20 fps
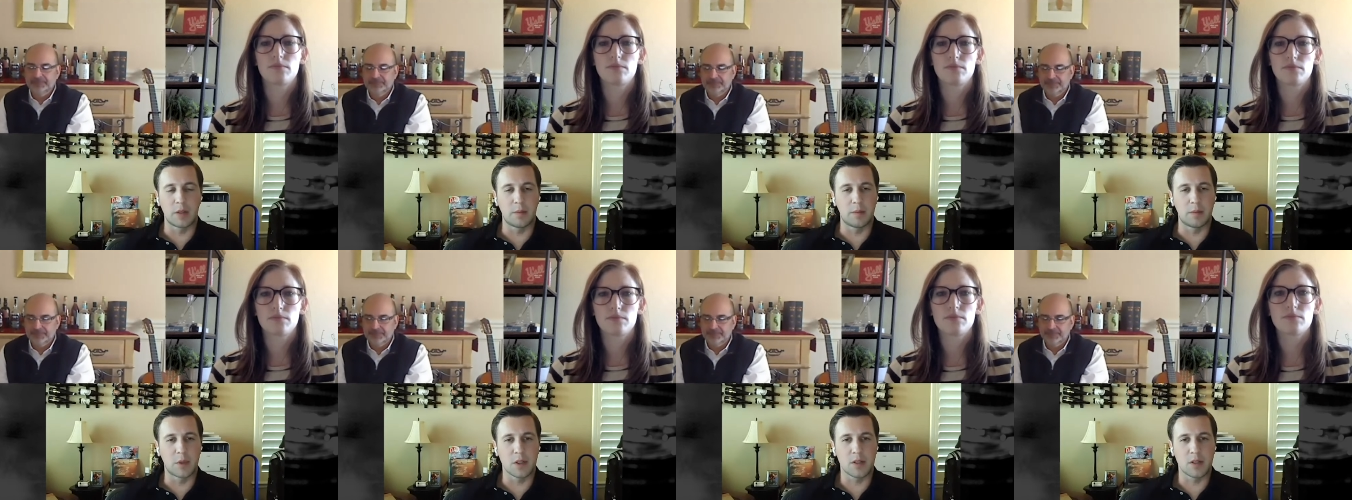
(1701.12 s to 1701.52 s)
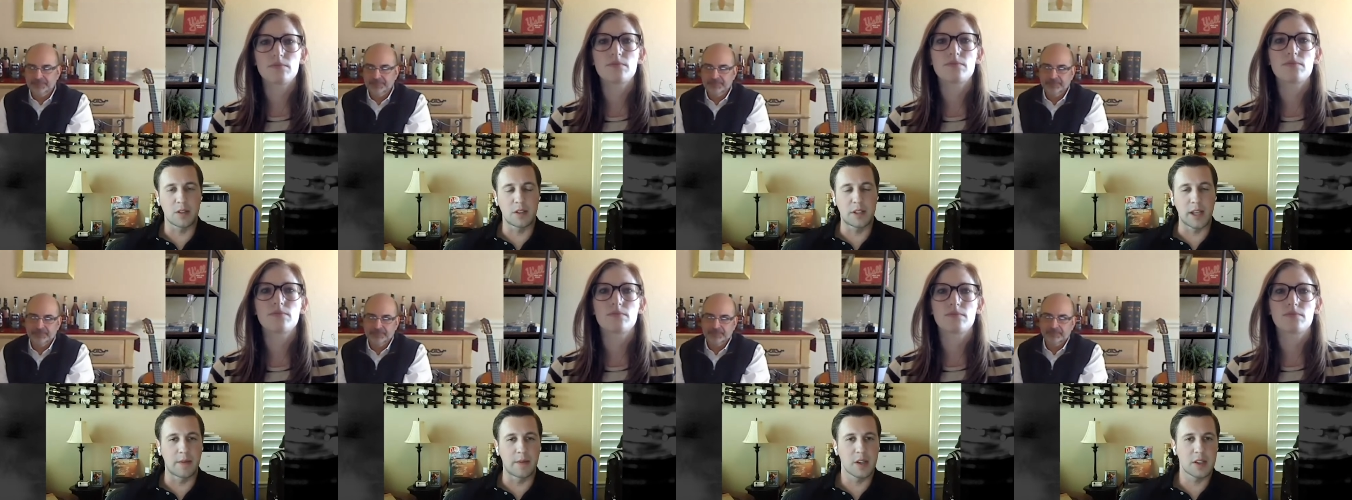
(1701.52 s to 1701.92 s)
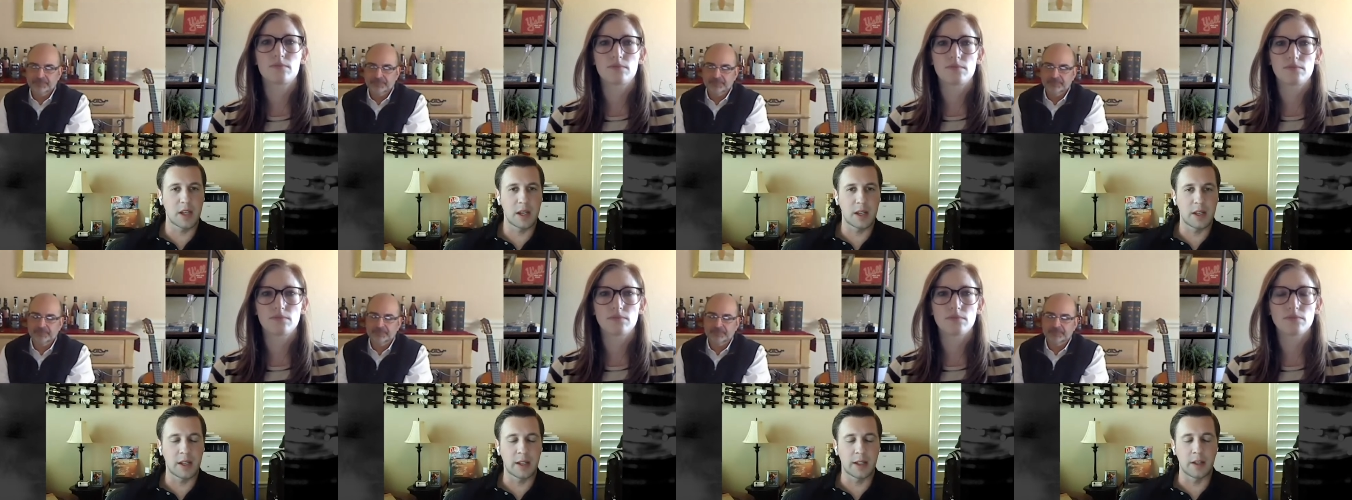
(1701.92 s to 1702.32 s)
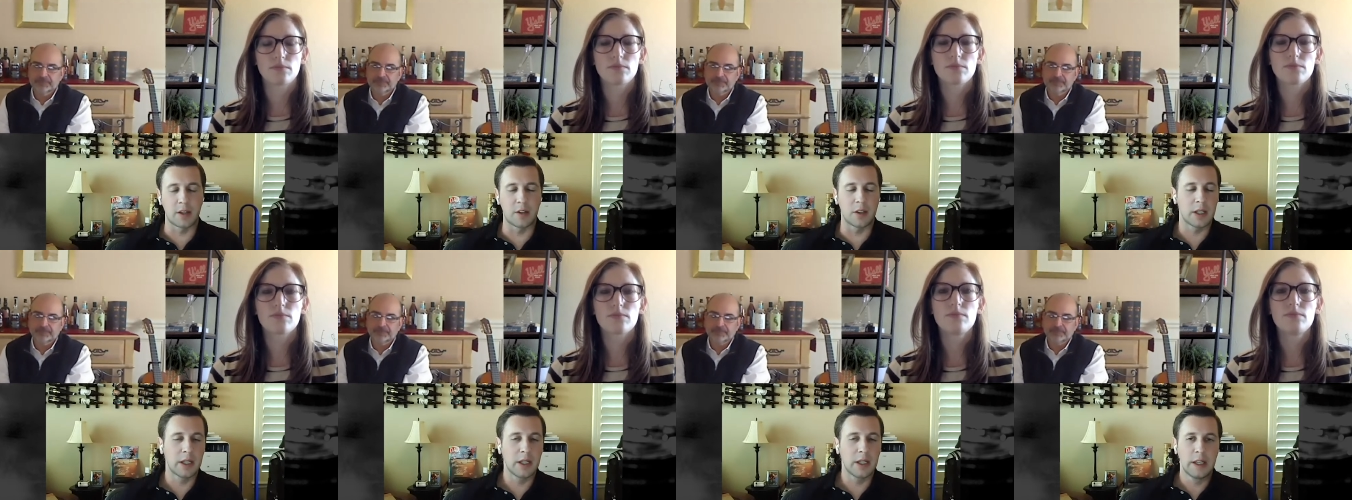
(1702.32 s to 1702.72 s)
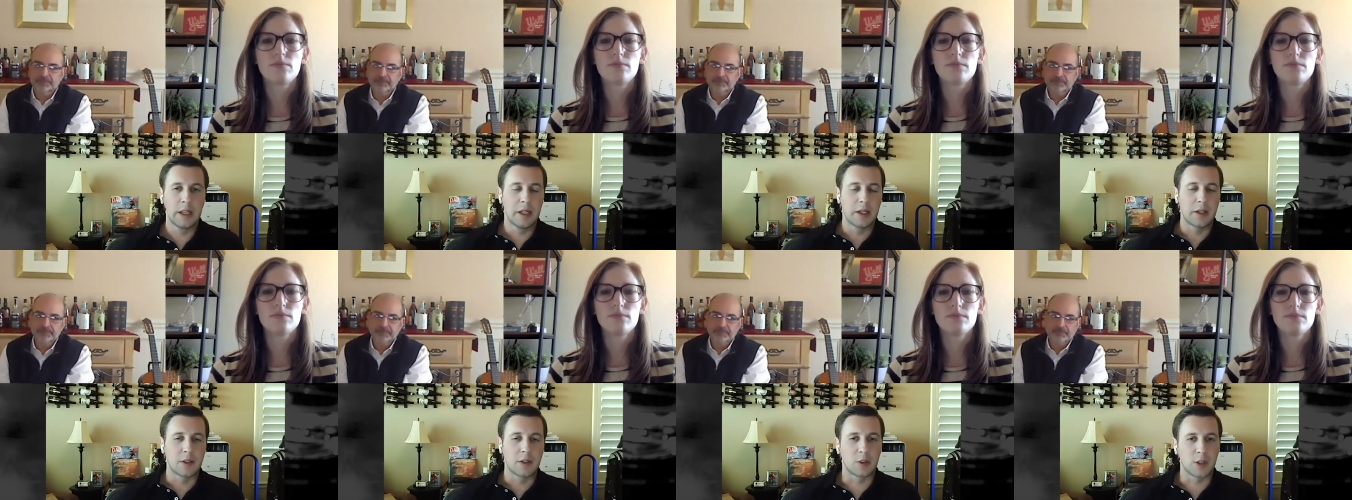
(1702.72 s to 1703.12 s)
Speaker 1: just devastating, and
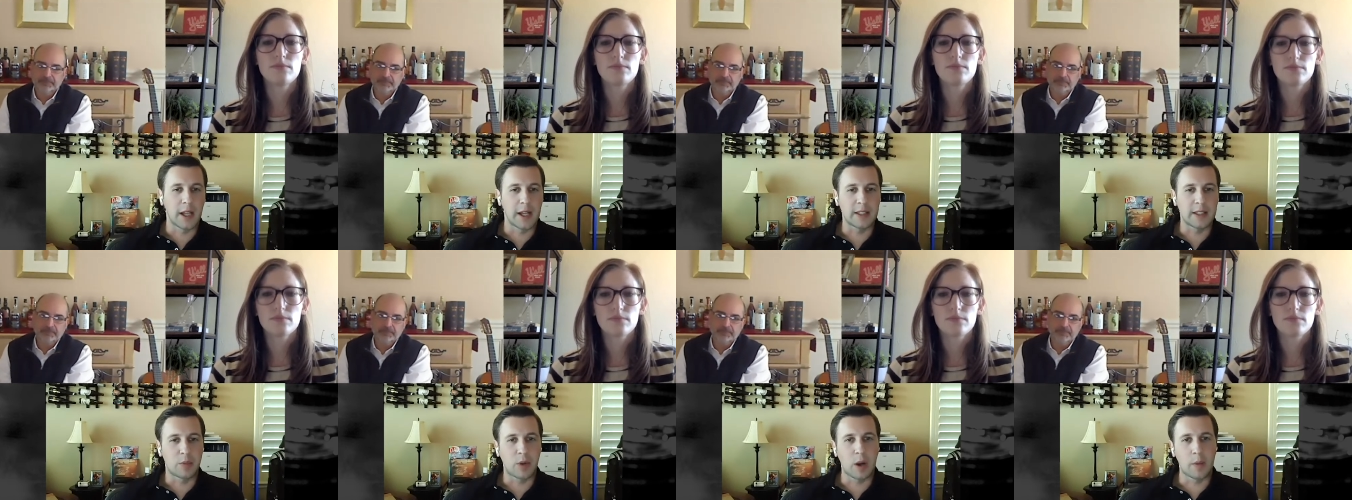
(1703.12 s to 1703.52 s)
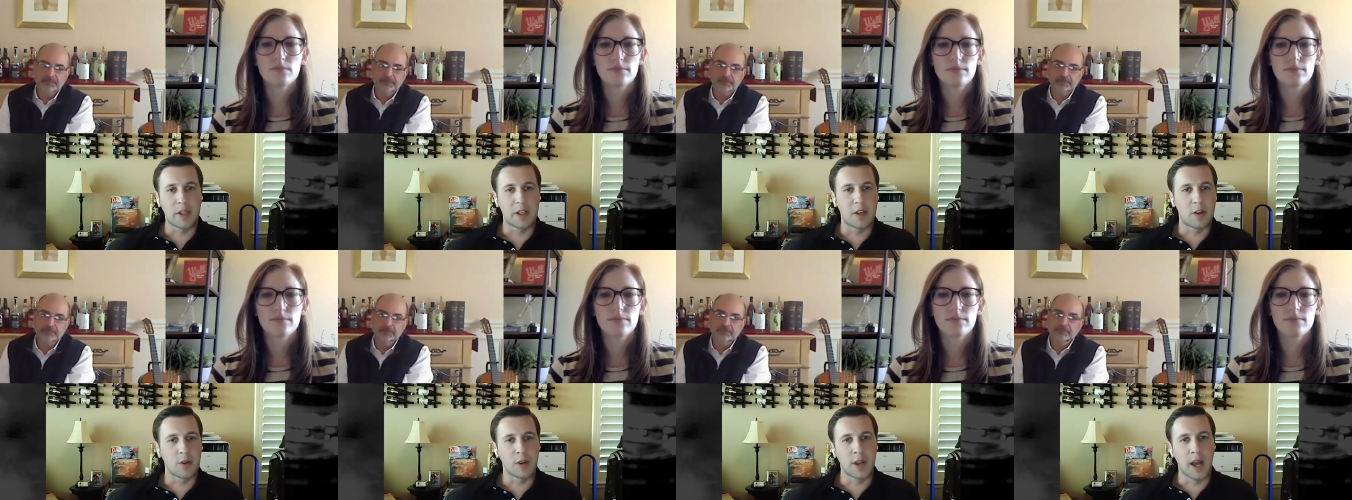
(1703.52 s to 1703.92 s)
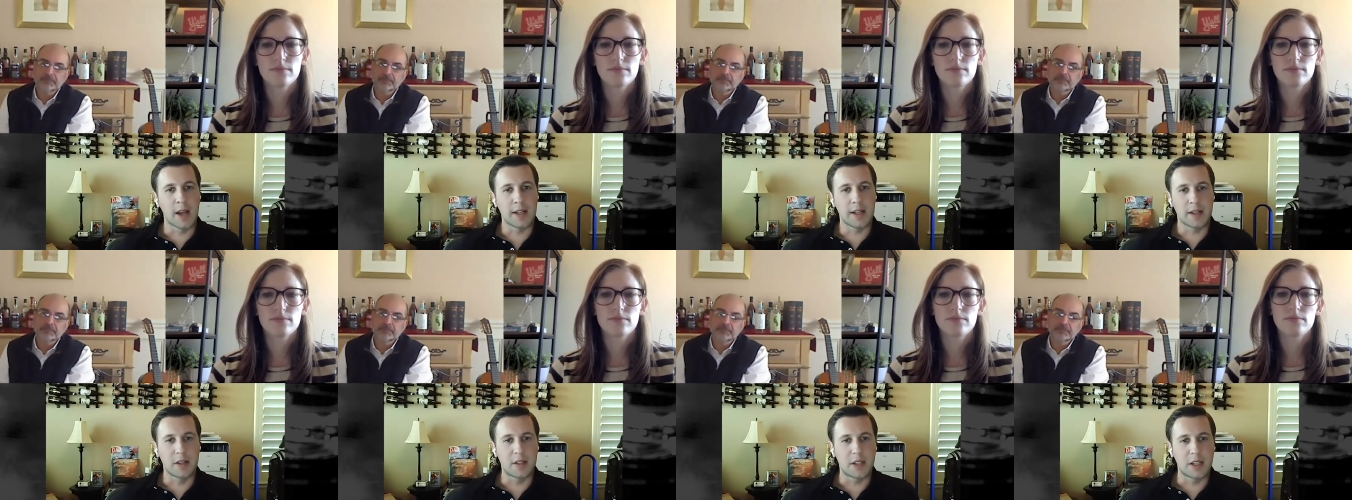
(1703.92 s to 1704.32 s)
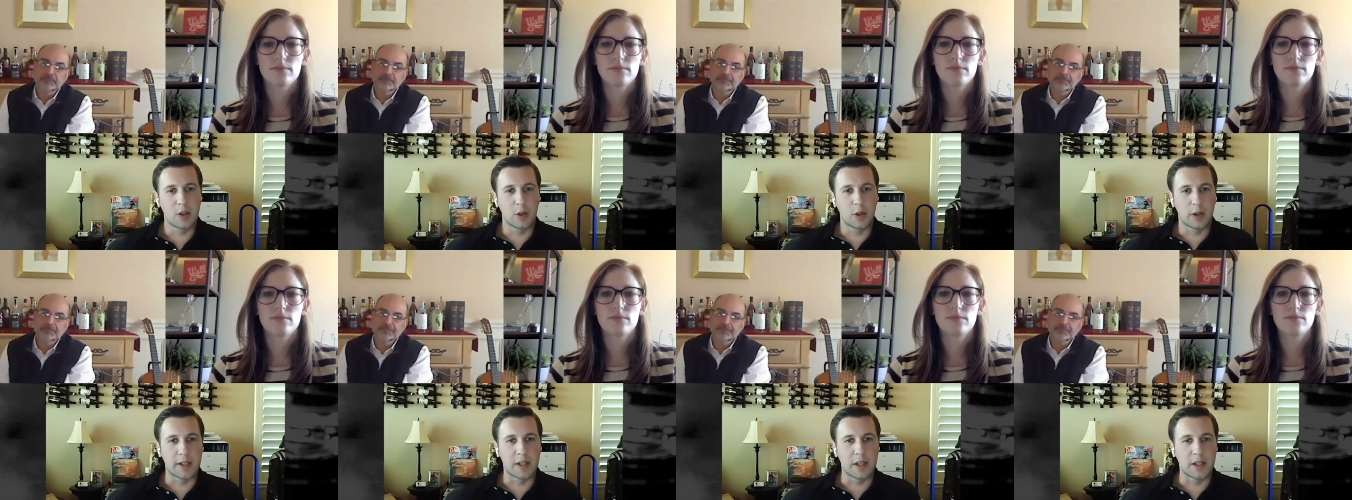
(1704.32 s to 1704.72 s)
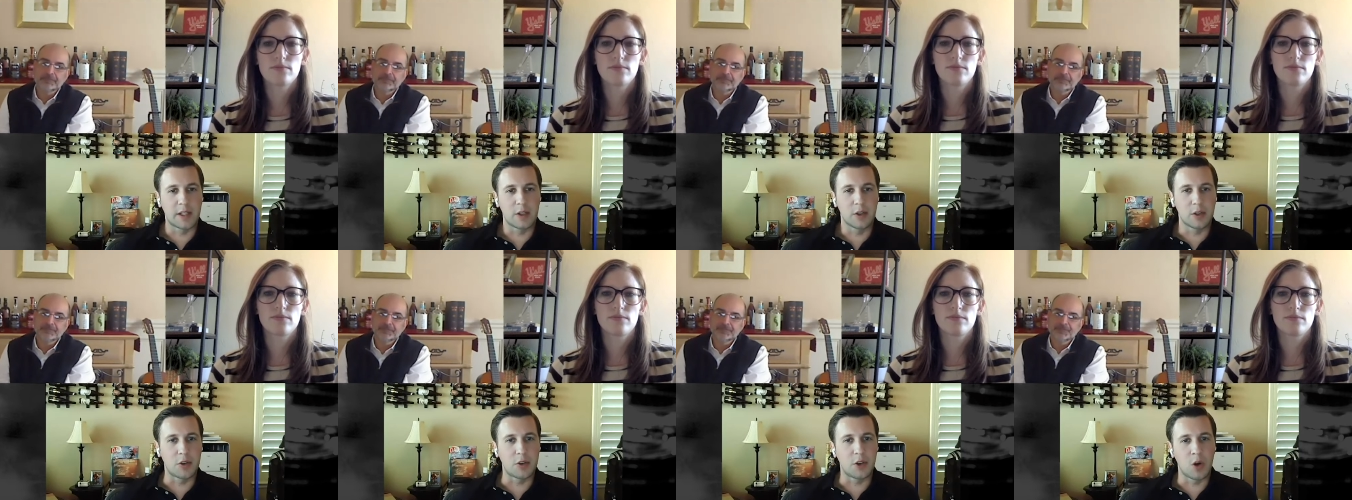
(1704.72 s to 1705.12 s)
you're likely probably either not to get a deal or get a deal
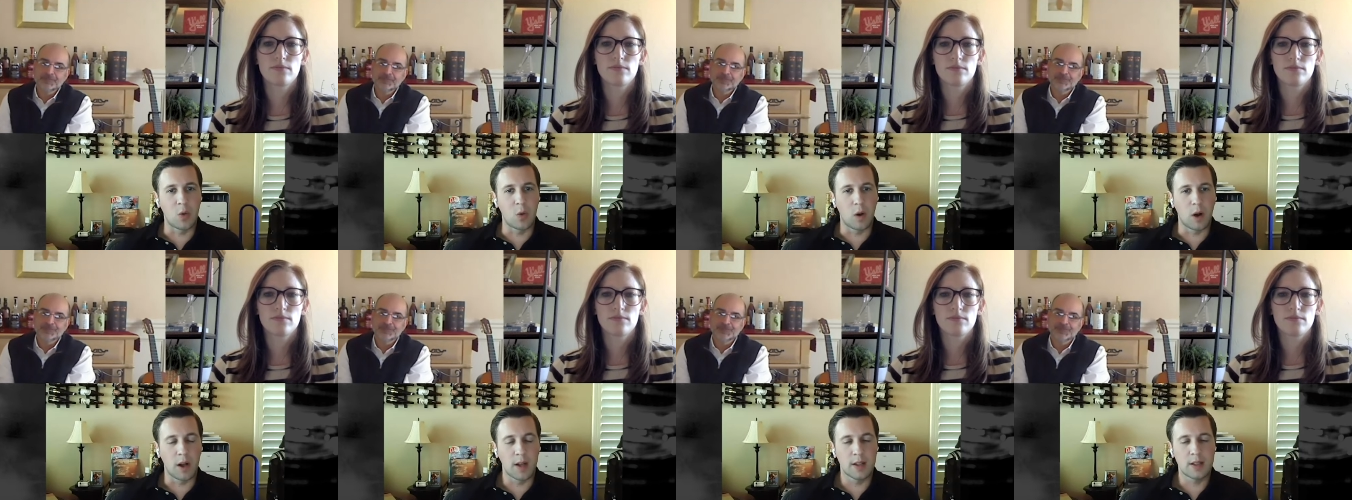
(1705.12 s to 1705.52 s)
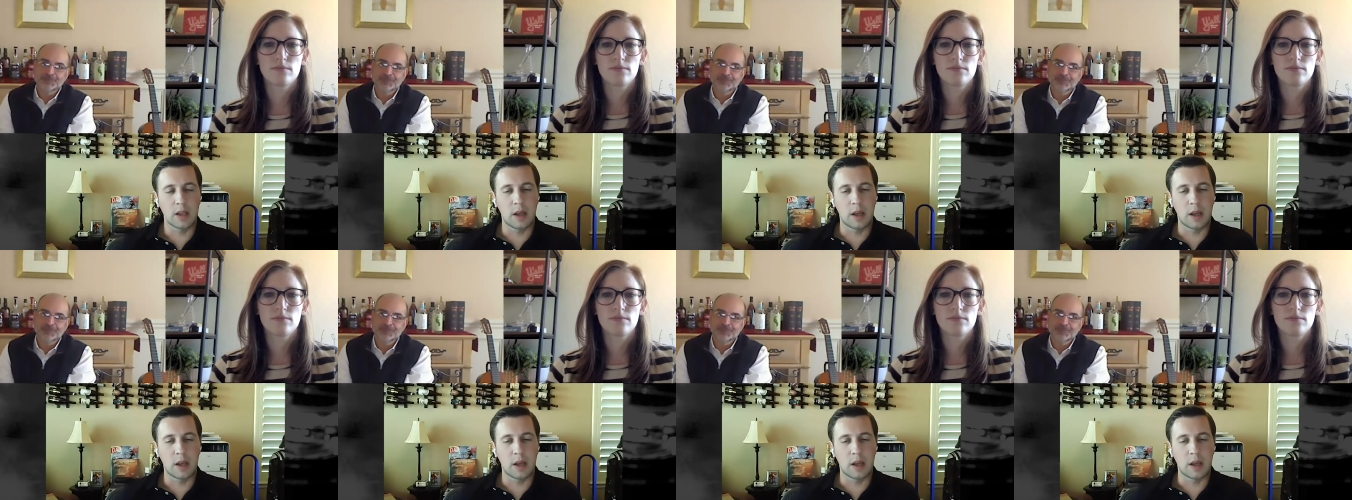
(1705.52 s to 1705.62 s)
you don't want.